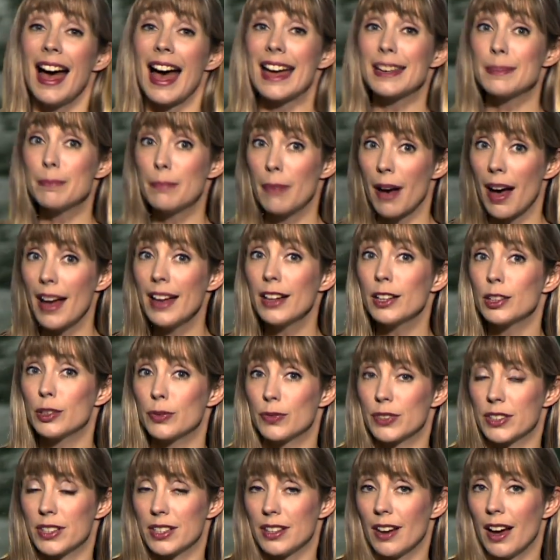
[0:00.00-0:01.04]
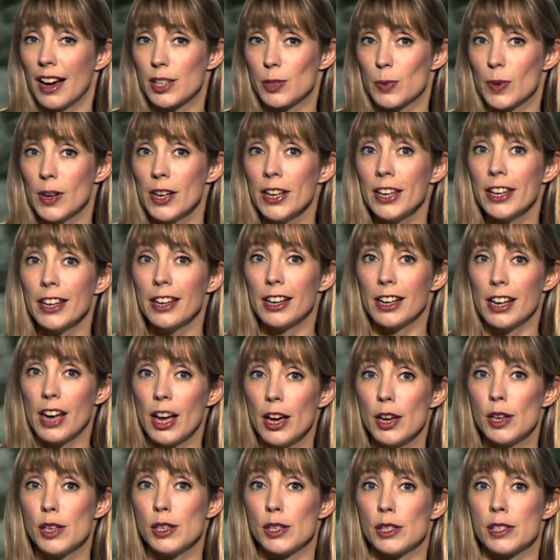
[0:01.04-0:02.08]
And mild for tonight. So we're looking at
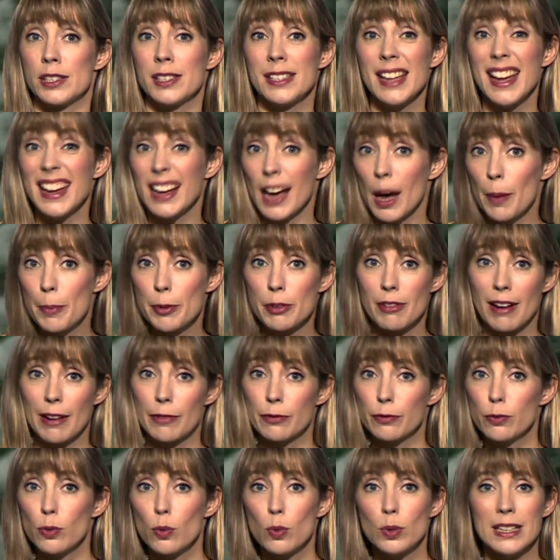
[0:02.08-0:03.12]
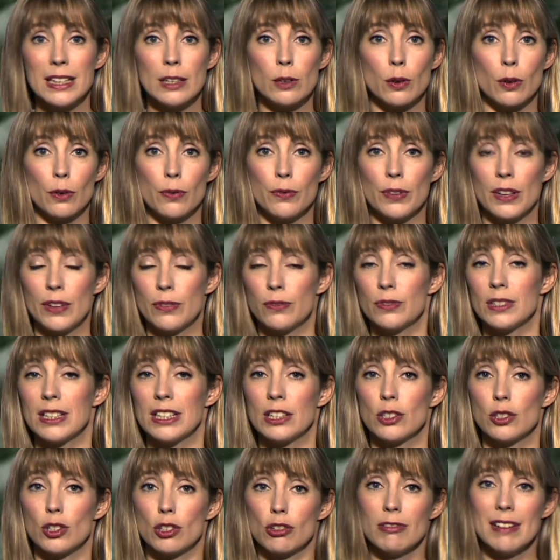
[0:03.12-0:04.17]
lows staying up at around 14 or
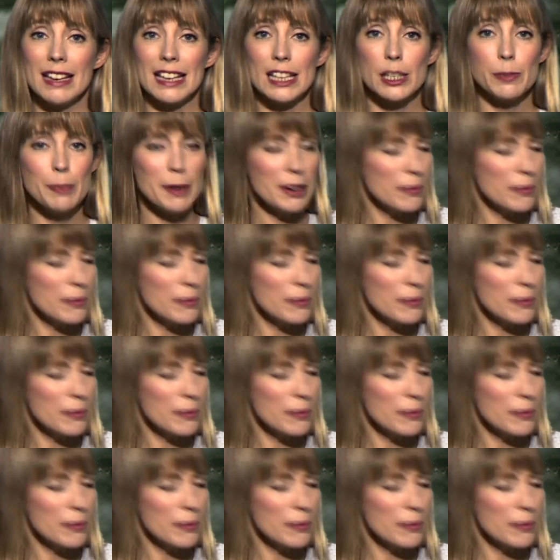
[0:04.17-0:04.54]
15 degrees.